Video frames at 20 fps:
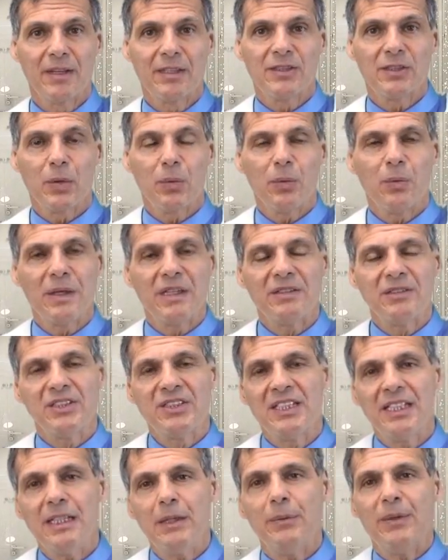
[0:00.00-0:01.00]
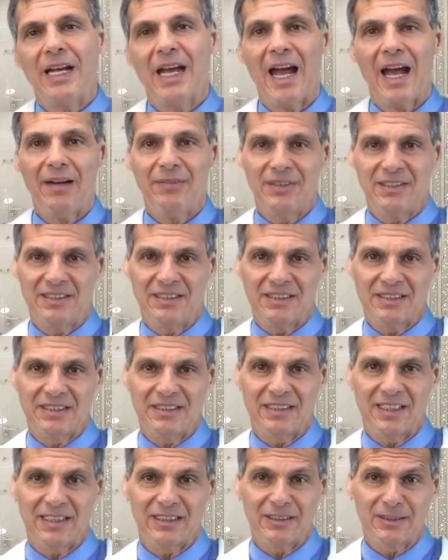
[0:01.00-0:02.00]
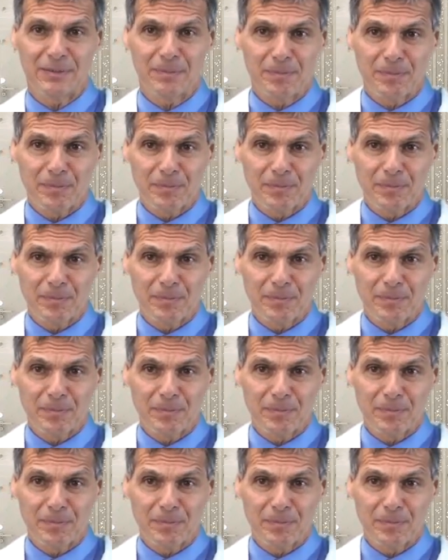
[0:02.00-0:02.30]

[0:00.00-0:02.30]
So we see that we have this success.